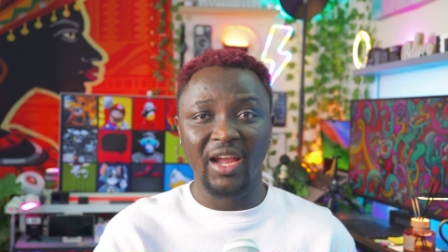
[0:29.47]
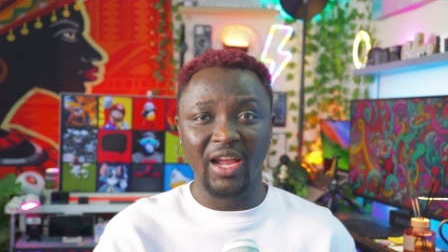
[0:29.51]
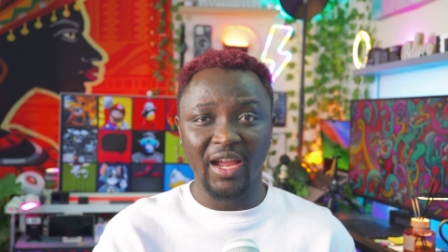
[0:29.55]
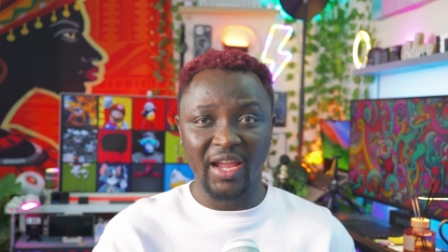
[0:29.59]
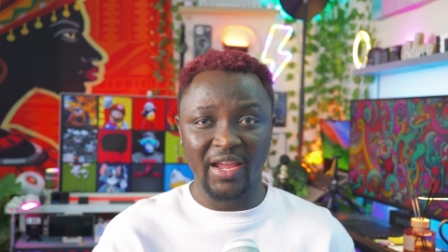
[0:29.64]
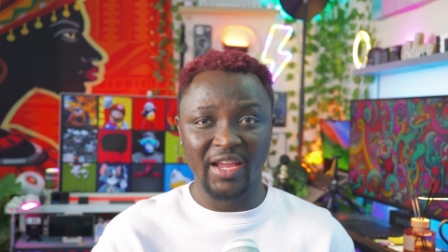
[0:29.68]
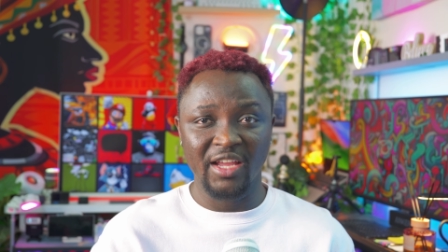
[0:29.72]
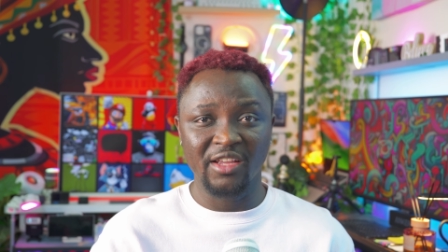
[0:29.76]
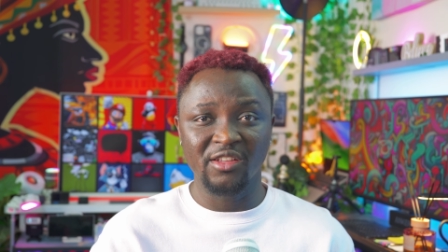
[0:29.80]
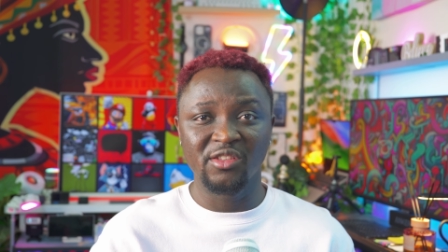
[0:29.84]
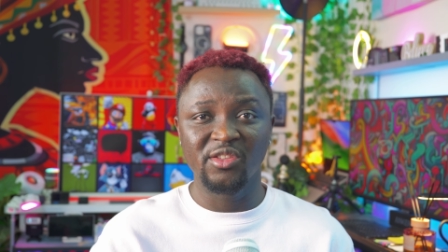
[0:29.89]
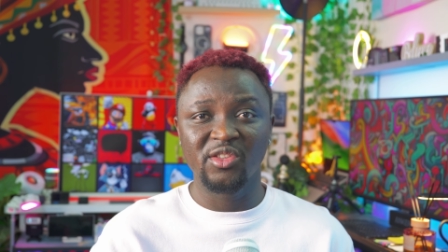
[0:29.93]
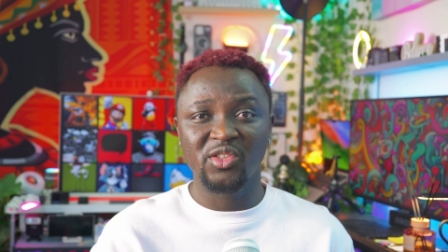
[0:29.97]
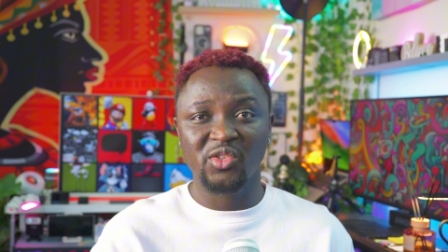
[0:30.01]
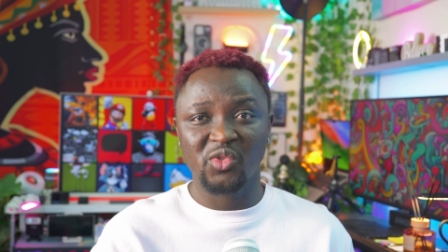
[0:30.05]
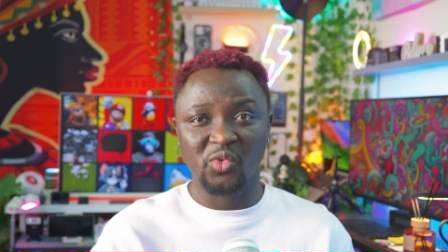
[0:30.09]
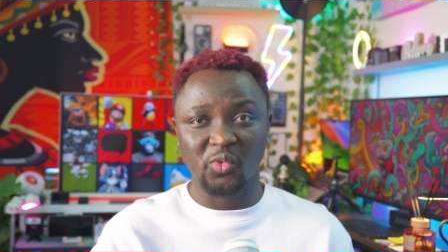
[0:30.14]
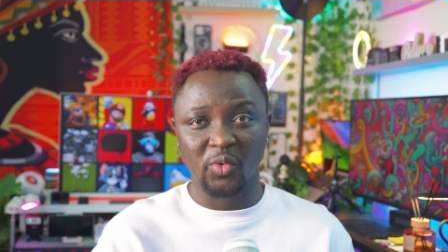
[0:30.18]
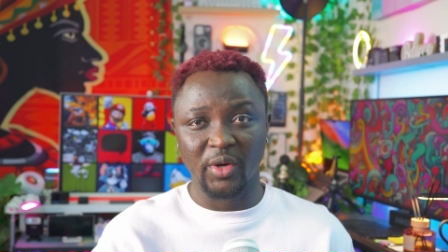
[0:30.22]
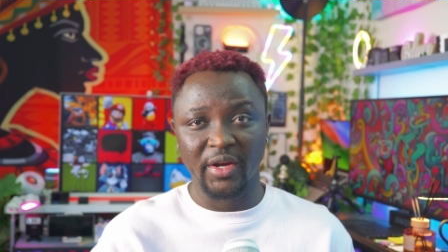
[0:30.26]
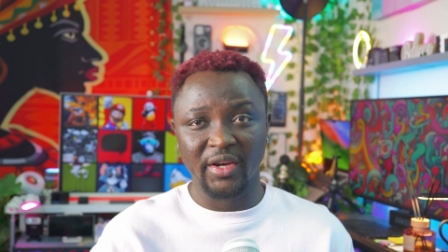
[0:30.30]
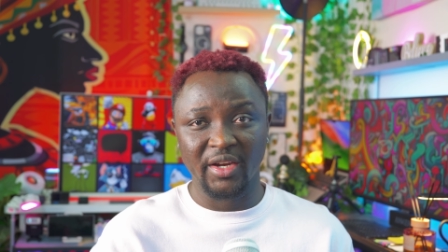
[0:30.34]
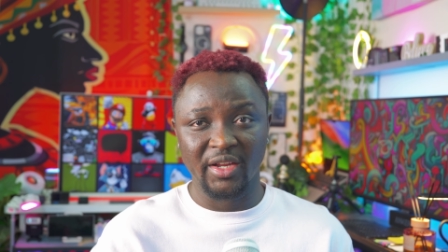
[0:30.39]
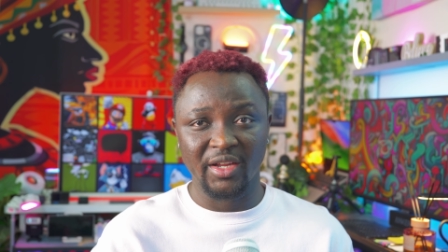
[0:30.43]
in
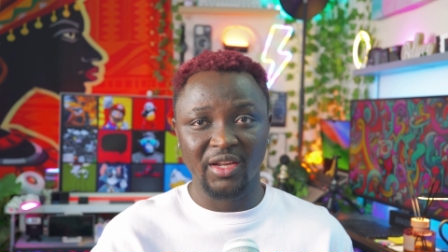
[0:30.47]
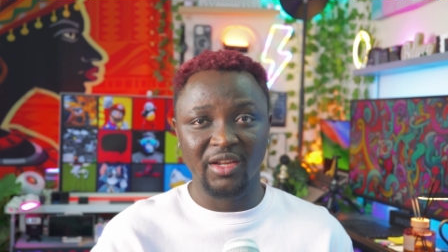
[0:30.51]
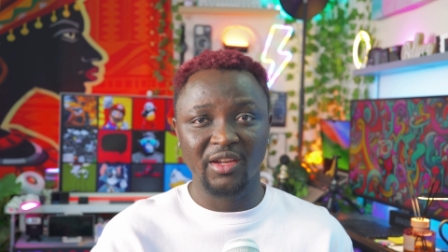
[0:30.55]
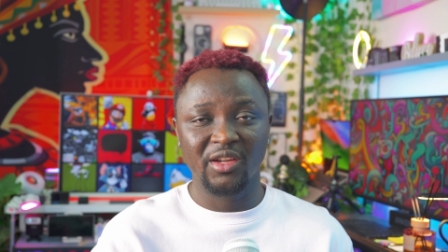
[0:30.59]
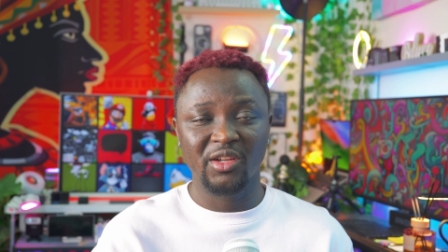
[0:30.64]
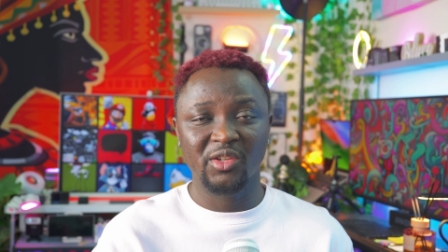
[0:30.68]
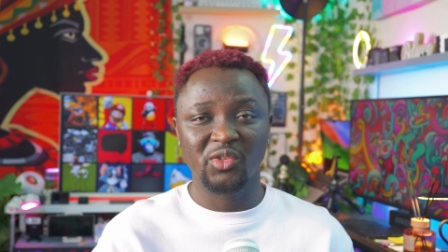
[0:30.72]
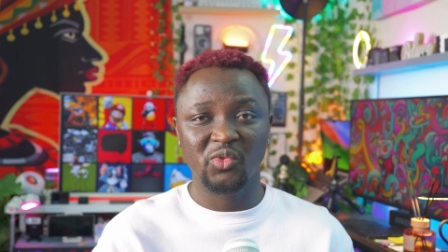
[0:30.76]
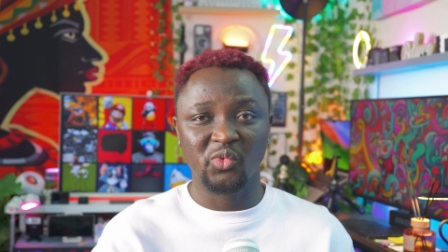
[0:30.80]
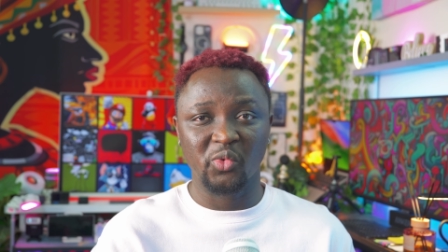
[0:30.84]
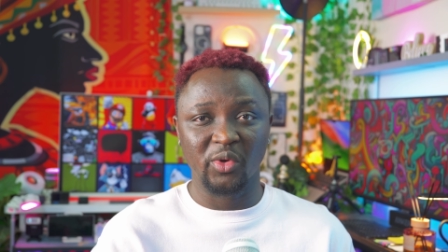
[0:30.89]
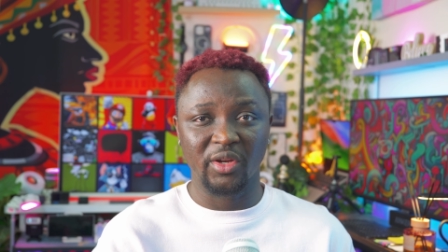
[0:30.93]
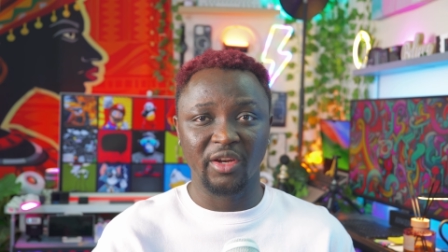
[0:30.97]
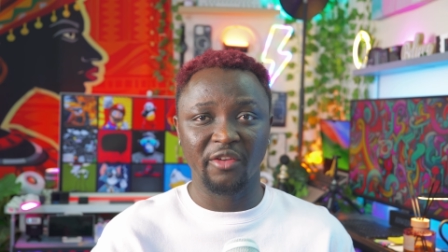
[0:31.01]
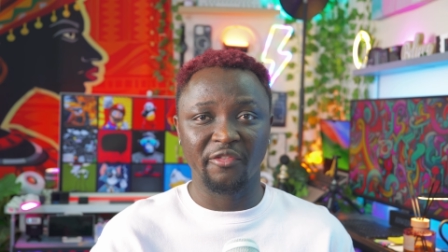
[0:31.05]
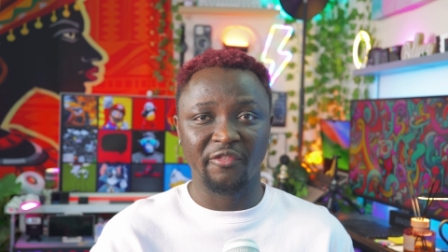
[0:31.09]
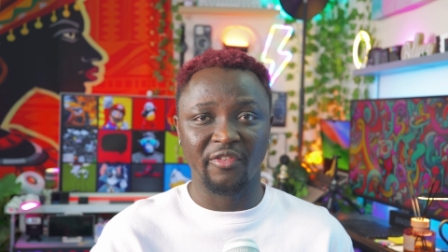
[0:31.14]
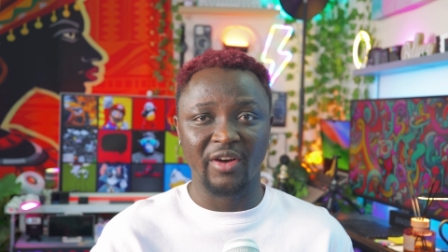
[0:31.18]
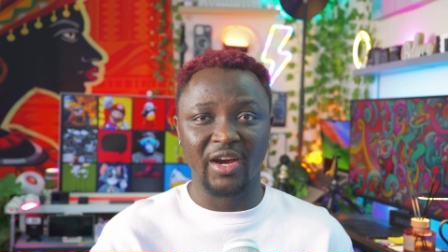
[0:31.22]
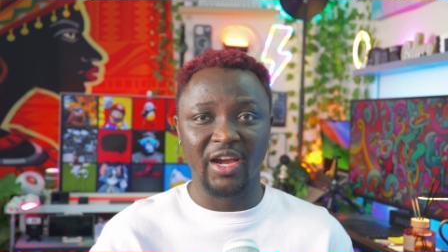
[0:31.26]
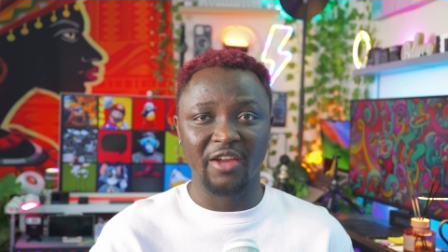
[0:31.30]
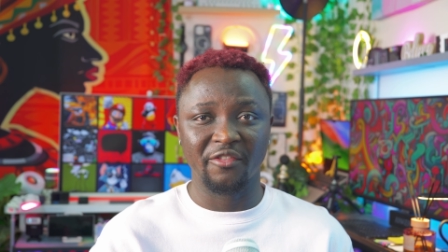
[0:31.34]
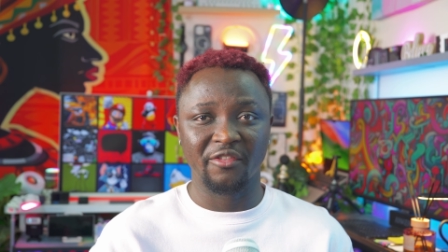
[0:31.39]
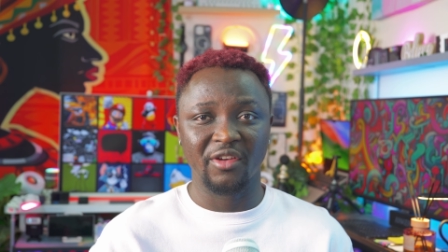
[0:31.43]

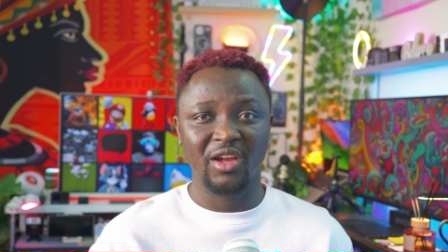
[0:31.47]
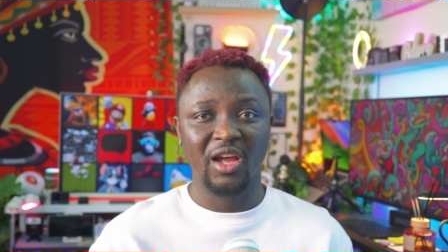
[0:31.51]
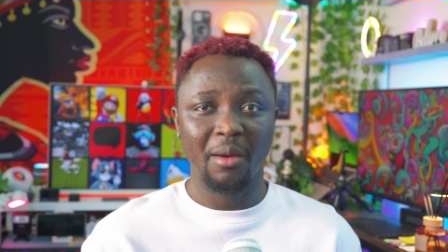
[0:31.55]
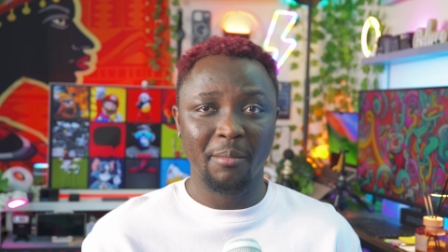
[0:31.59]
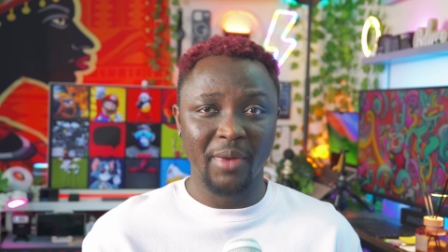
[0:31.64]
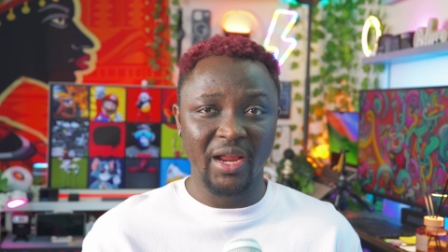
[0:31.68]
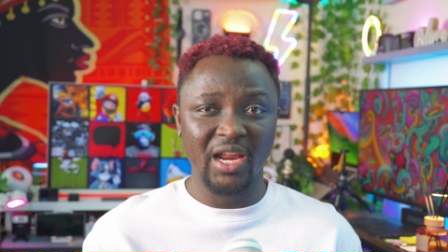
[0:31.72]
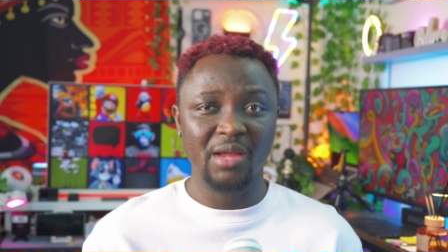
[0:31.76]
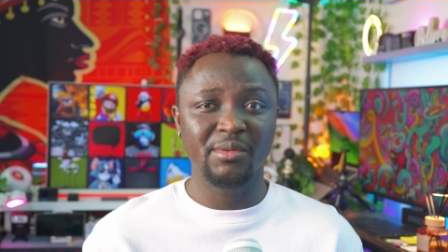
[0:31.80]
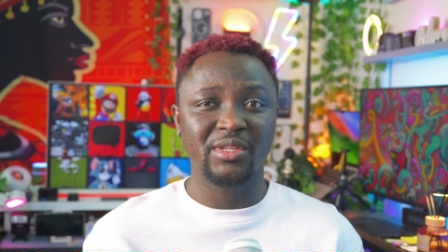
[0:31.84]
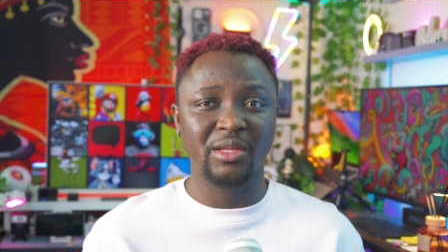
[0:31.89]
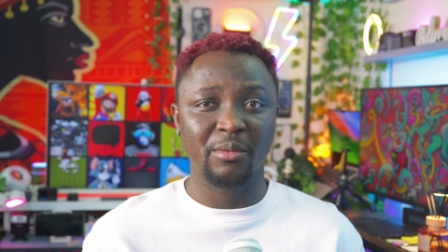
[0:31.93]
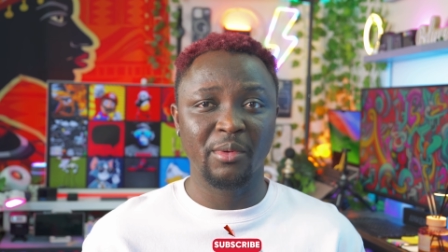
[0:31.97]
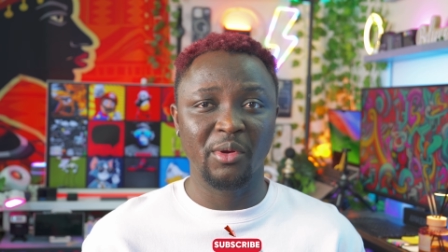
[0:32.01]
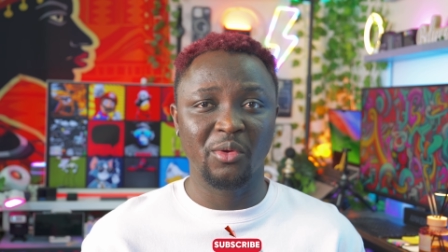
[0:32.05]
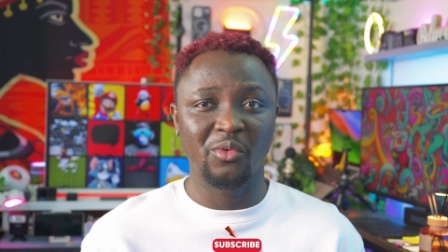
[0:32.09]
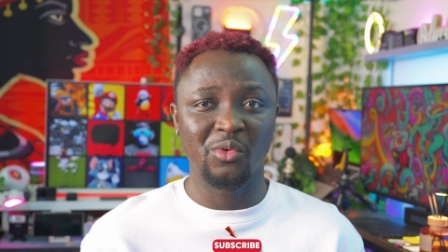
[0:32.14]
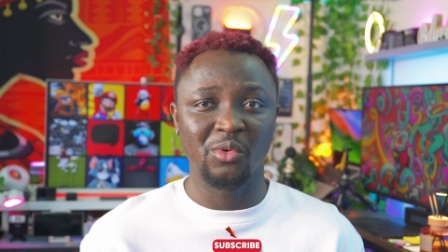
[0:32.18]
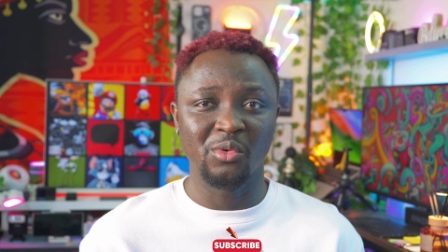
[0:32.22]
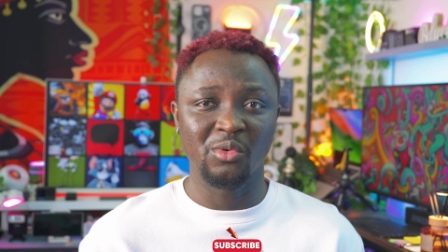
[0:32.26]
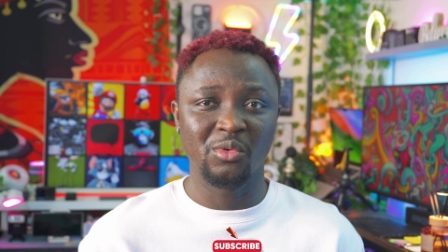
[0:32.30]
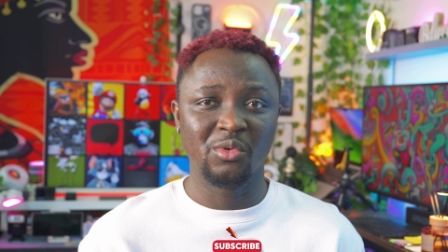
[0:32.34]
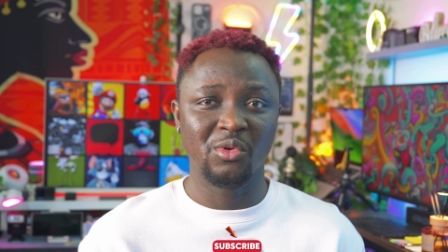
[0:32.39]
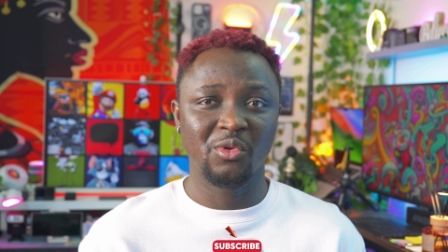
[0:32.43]
2025. My name is
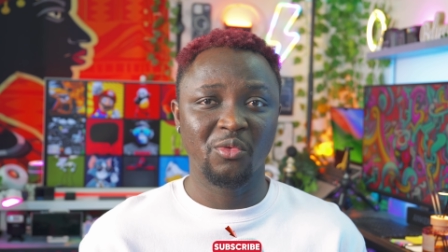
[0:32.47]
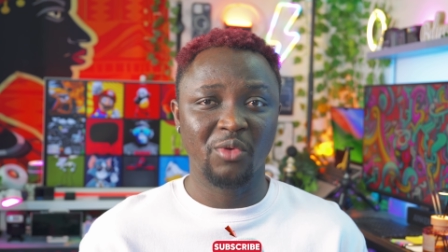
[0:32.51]
ABEiiKU.